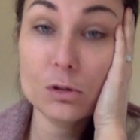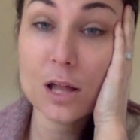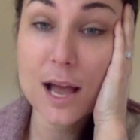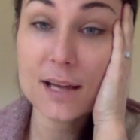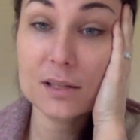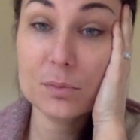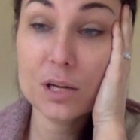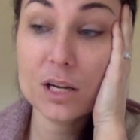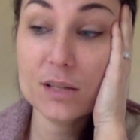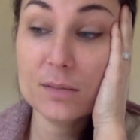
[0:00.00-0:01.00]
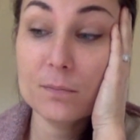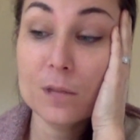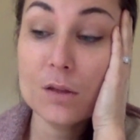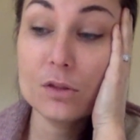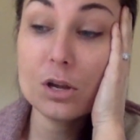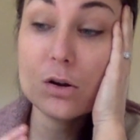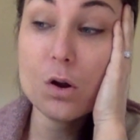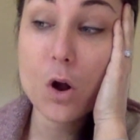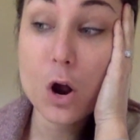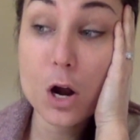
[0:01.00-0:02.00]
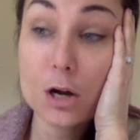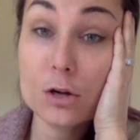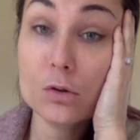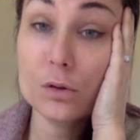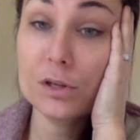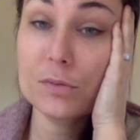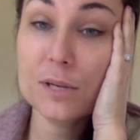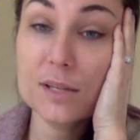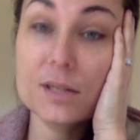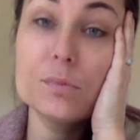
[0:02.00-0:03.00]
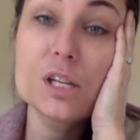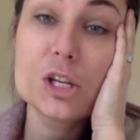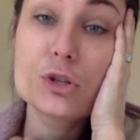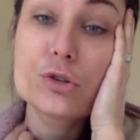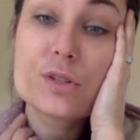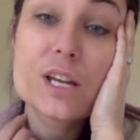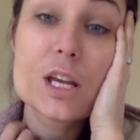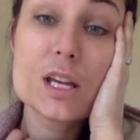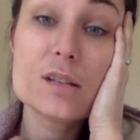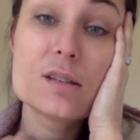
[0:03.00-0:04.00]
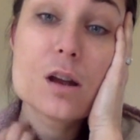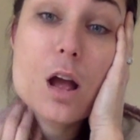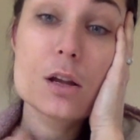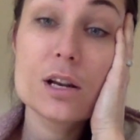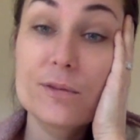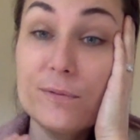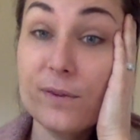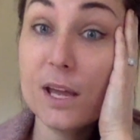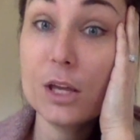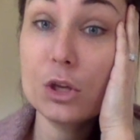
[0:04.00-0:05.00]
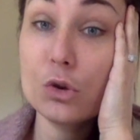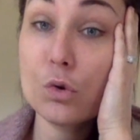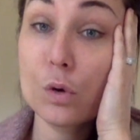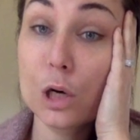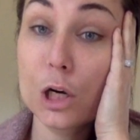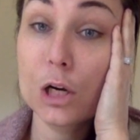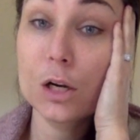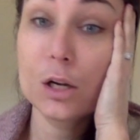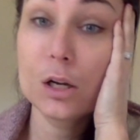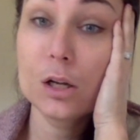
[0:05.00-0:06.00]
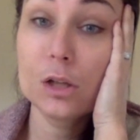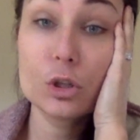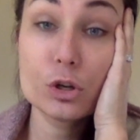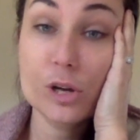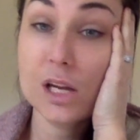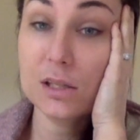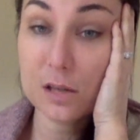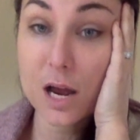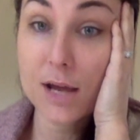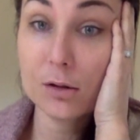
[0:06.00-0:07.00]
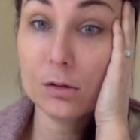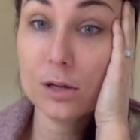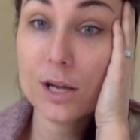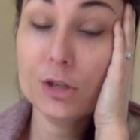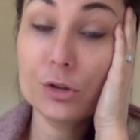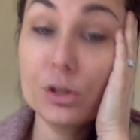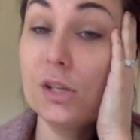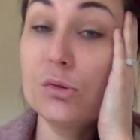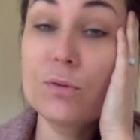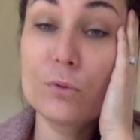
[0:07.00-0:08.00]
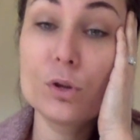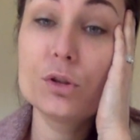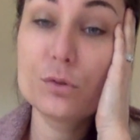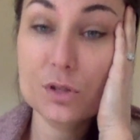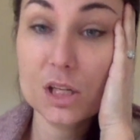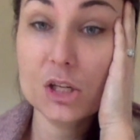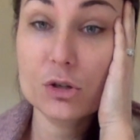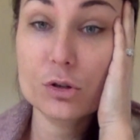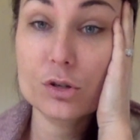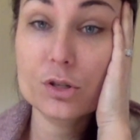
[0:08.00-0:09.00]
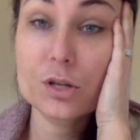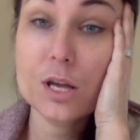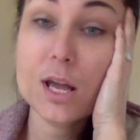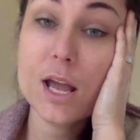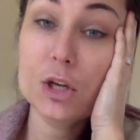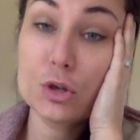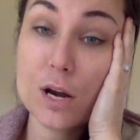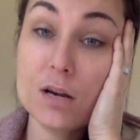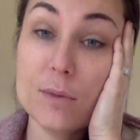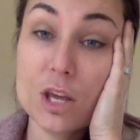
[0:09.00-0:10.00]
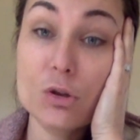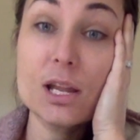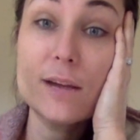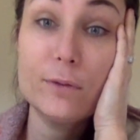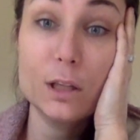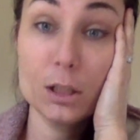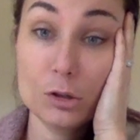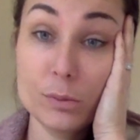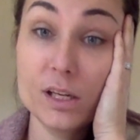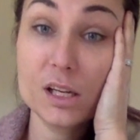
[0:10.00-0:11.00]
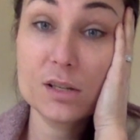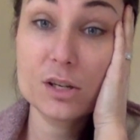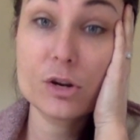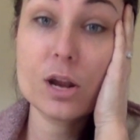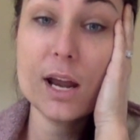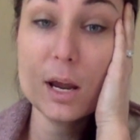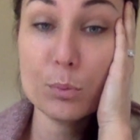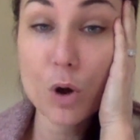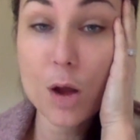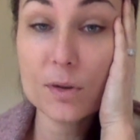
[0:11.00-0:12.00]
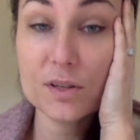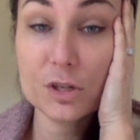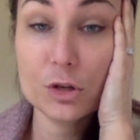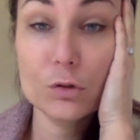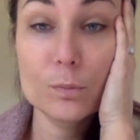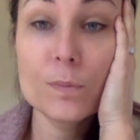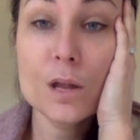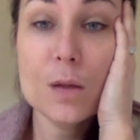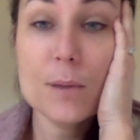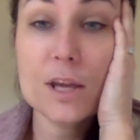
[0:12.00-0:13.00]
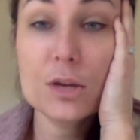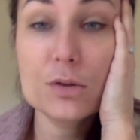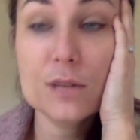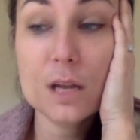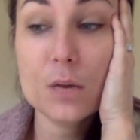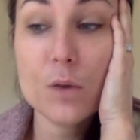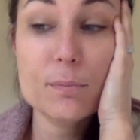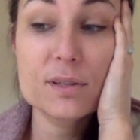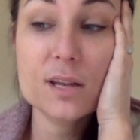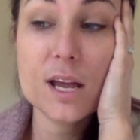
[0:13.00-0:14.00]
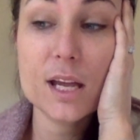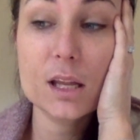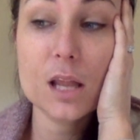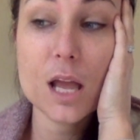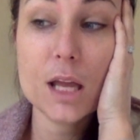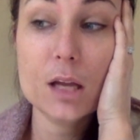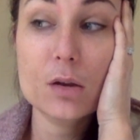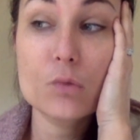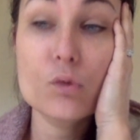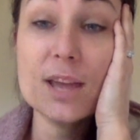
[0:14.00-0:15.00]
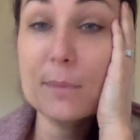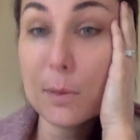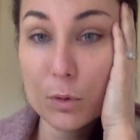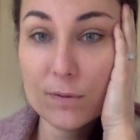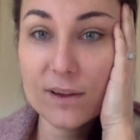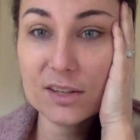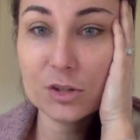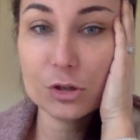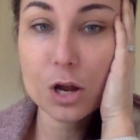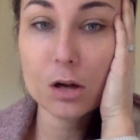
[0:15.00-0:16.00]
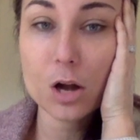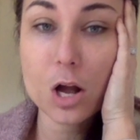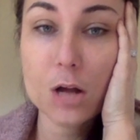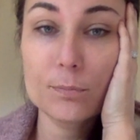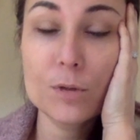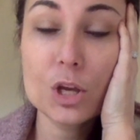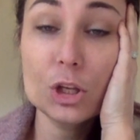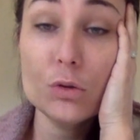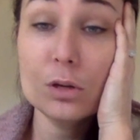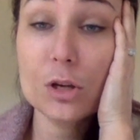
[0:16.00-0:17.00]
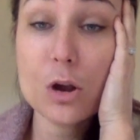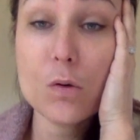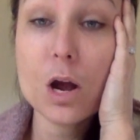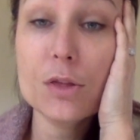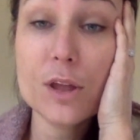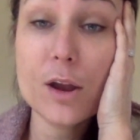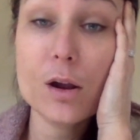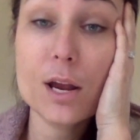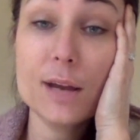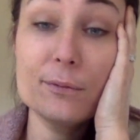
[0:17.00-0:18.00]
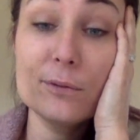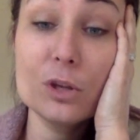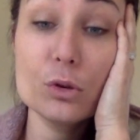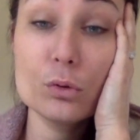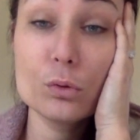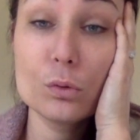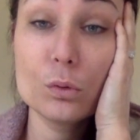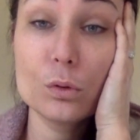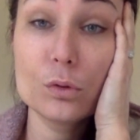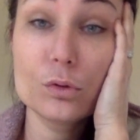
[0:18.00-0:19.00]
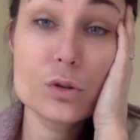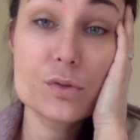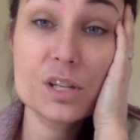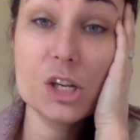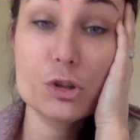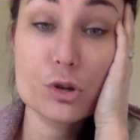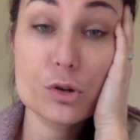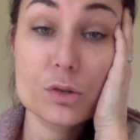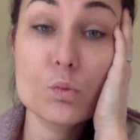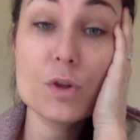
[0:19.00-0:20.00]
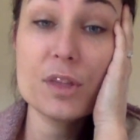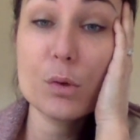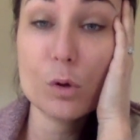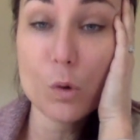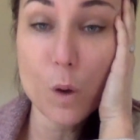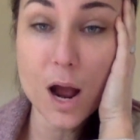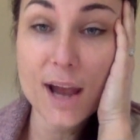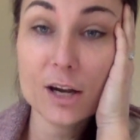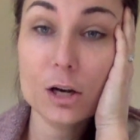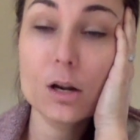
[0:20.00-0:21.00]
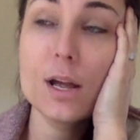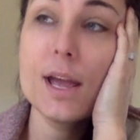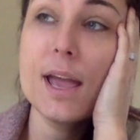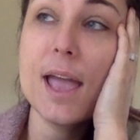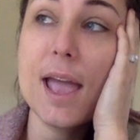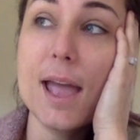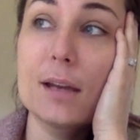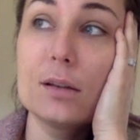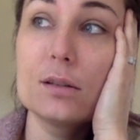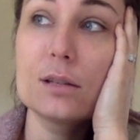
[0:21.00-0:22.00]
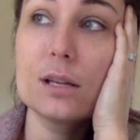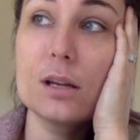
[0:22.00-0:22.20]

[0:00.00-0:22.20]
class because there are going to be some teachers that is not going to fit your learning style, and you need to avoid those teachers and try to make your life a little bit easier. And I promise you, by using website like ratemyprofessor.com, you can go on there and view those teachers and what they require and